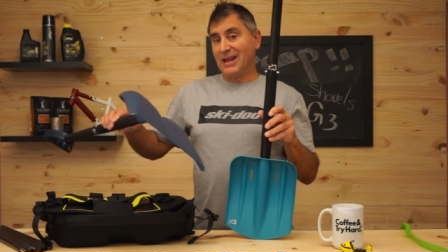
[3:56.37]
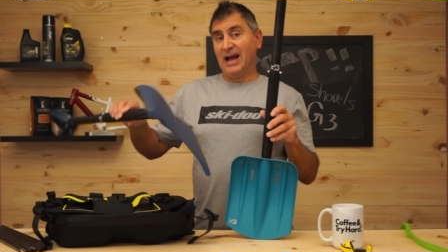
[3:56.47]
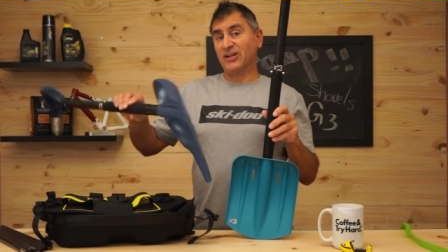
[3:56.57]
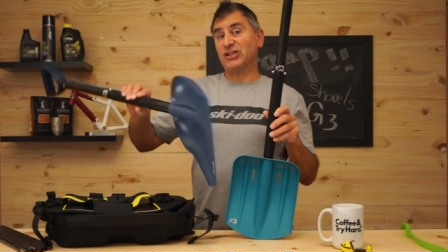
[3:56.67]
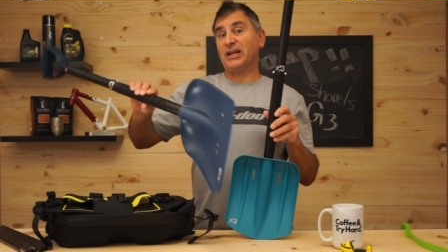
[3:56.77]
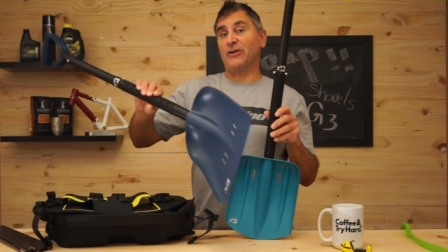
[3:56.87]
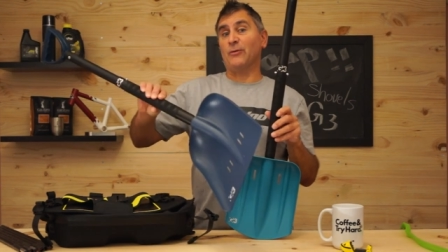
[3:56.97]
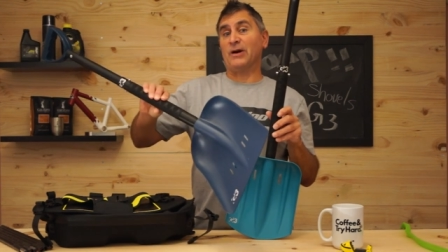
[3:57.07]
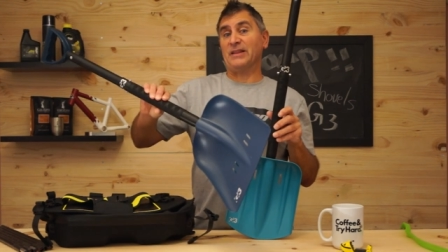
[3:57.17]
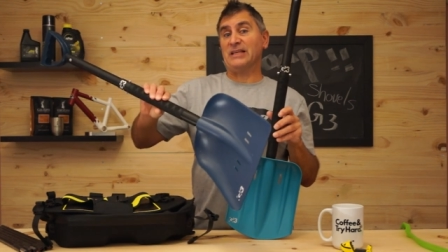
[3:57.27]
I actually carry
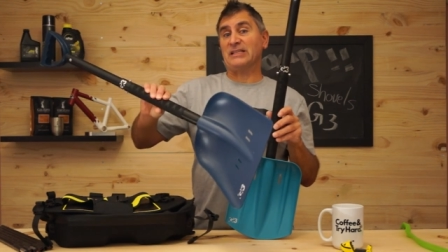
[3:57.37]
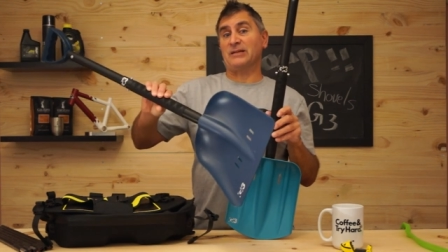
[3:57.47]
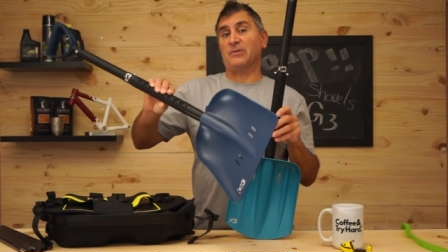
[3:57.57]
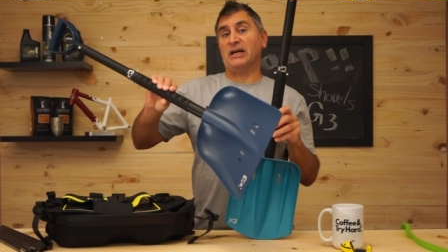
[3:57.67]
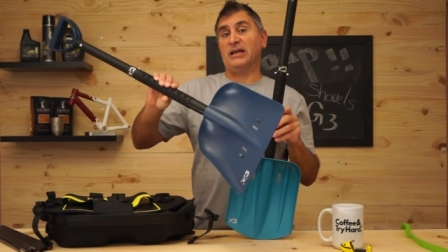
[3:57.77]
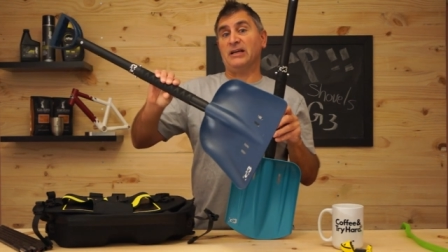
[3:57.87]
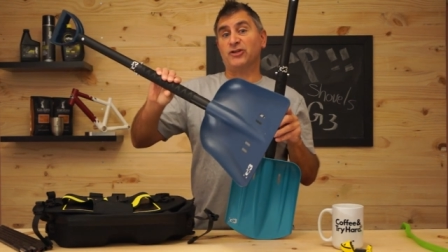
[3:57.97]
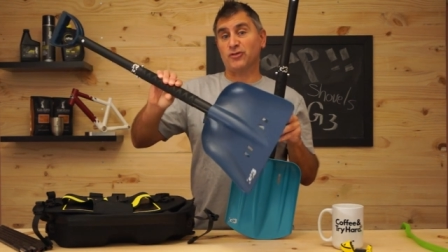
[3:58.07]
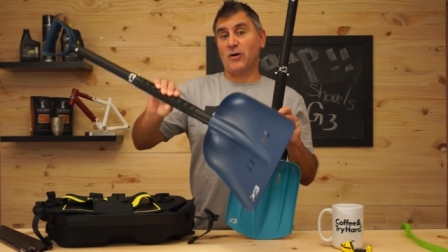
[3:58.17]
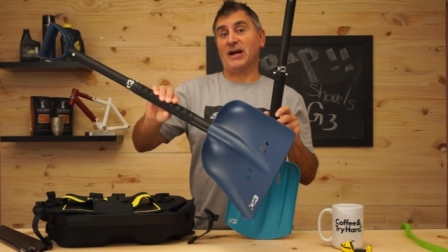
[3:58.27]
one of these in my
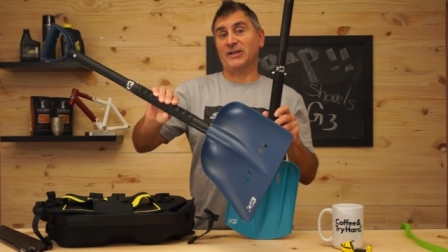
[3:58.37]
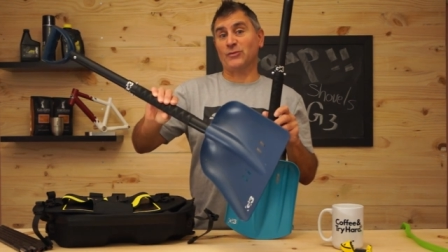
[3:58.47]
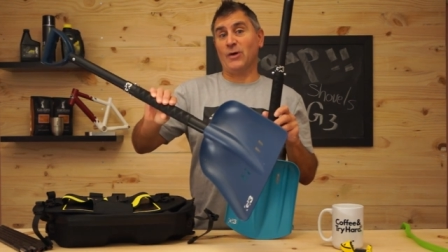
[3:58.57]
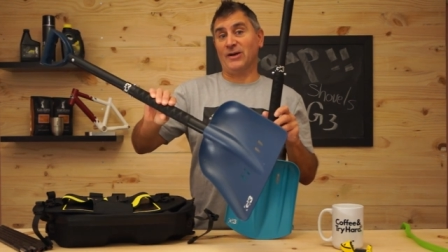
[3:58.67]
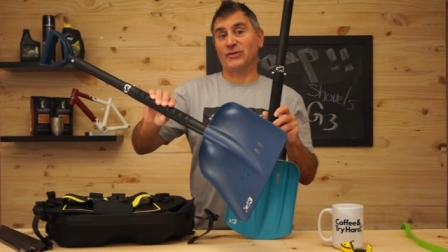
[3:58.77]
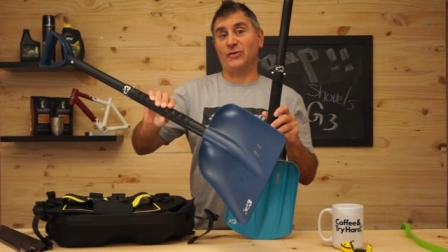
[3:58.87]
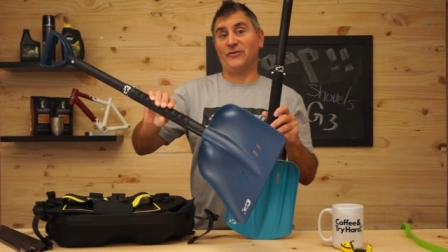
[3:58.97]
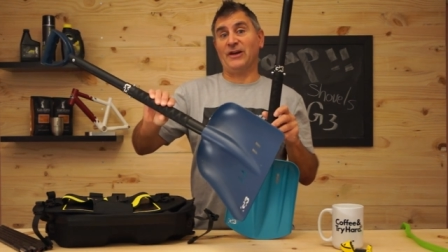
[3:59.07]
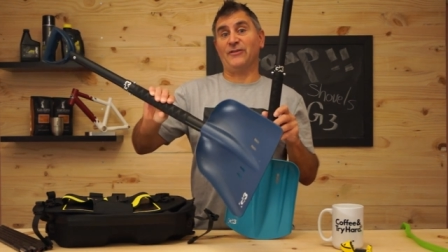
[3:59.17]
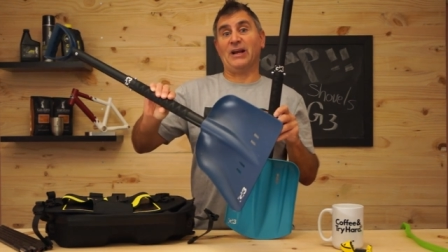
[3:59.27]
truck as well, so
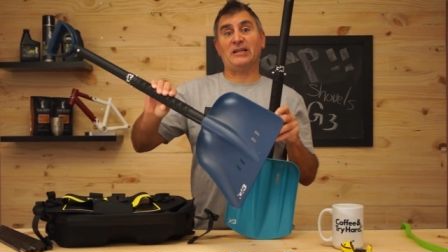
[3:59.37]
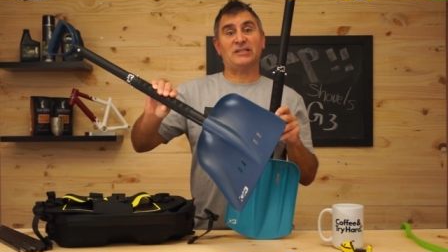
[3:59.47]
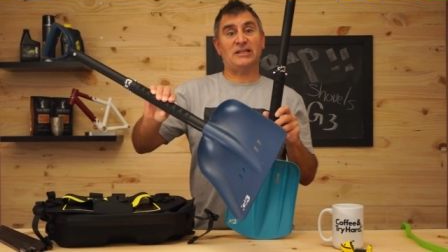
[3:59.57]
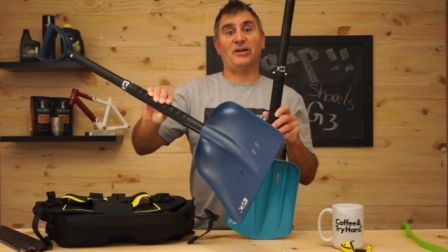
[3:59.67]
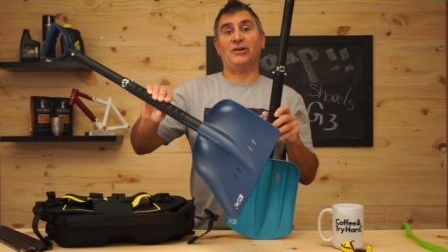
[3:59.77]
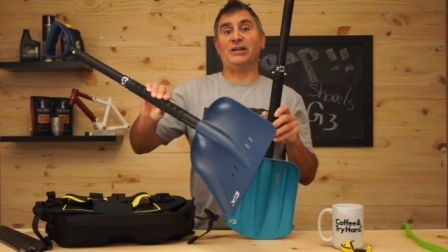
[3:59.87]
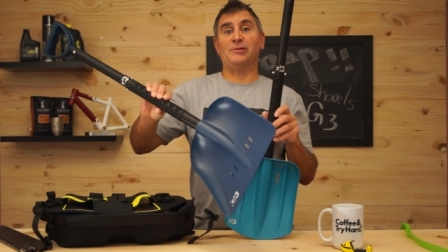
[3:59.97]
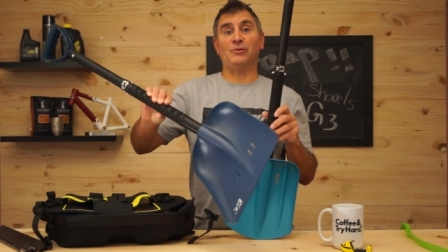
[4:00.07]
if I ever get stuck or need to